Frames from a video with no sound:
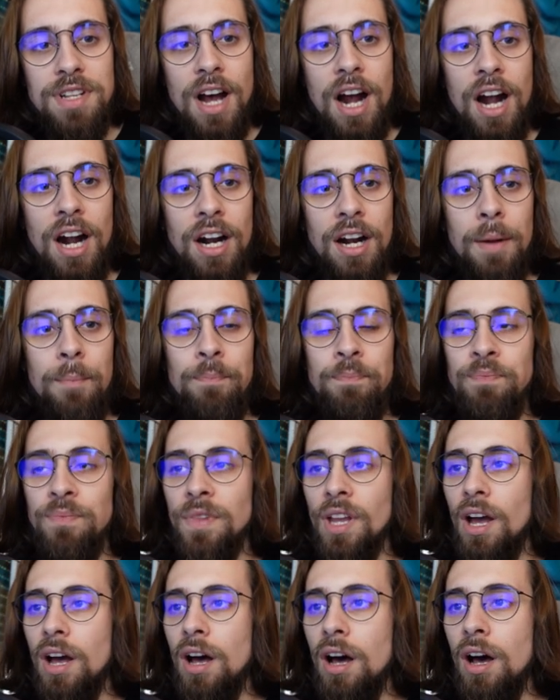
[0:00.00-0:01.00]
are
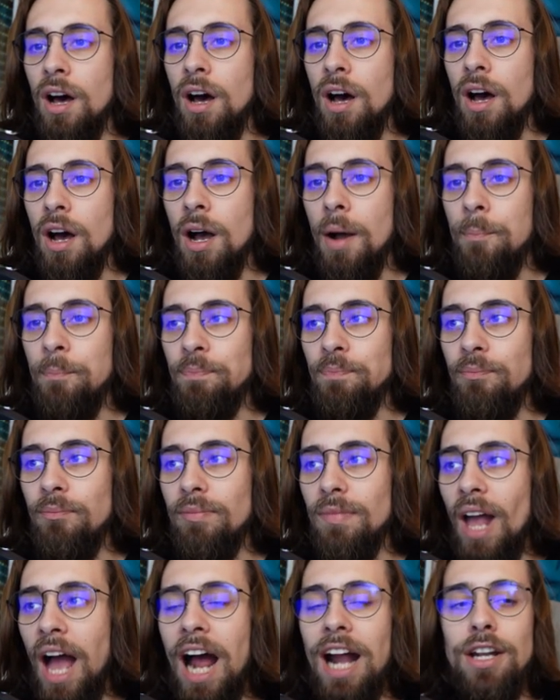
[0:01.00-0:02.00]
um,
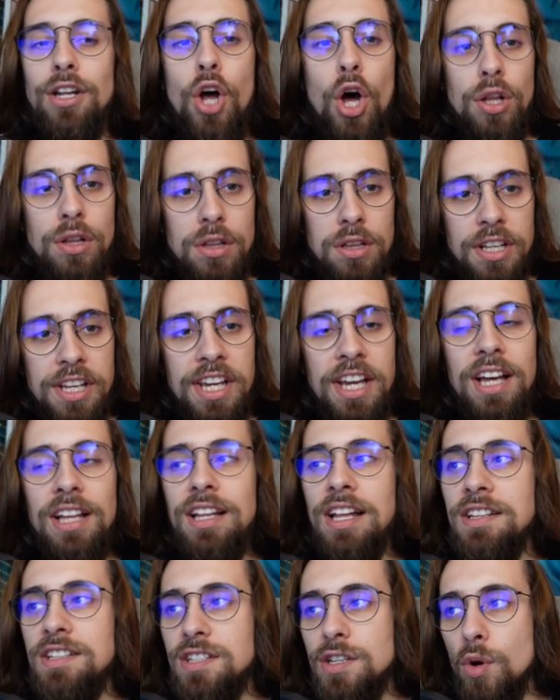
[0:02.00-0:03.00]
are not legal
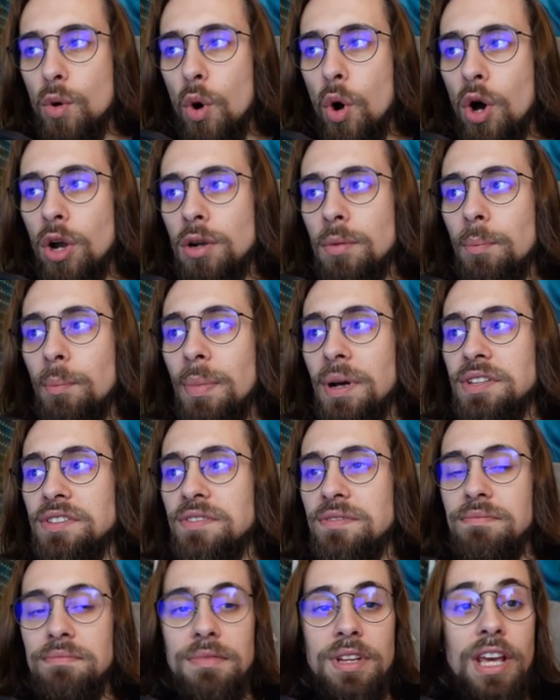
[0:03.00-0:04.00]
and so on. But
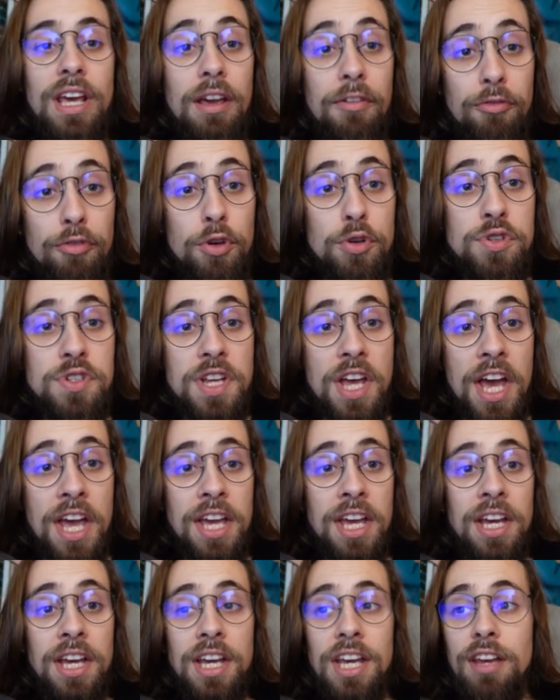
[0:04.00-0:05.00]
if you
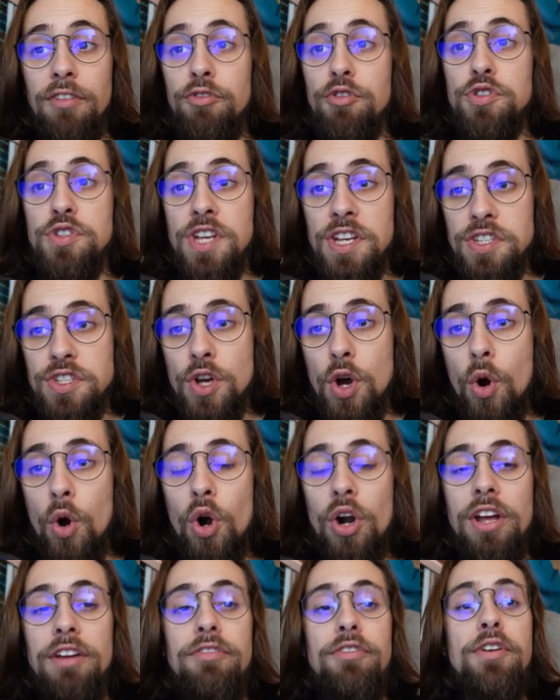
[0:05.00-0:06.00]
say if you say so
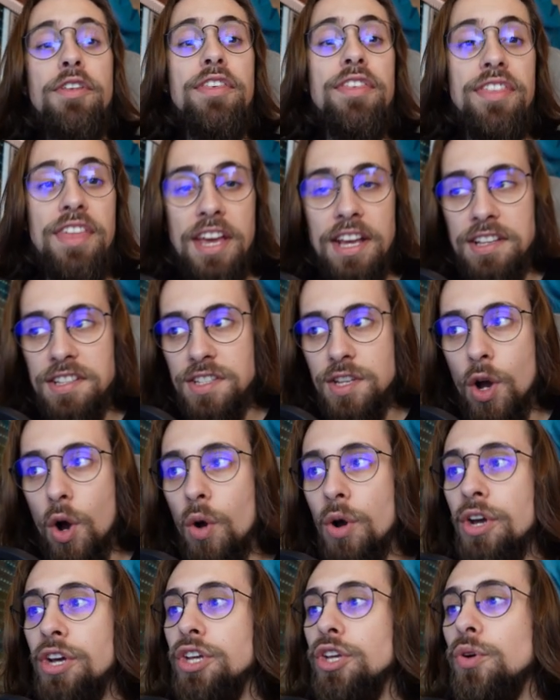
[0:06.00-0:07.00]
or if you think
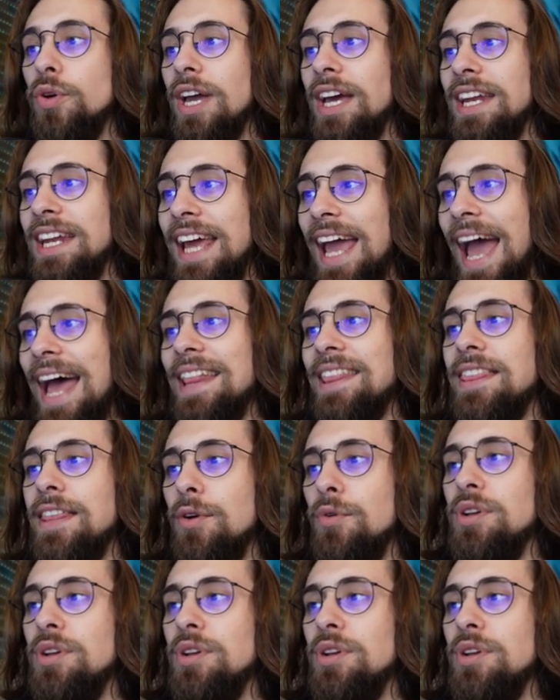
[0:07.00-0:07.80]
so, you can get the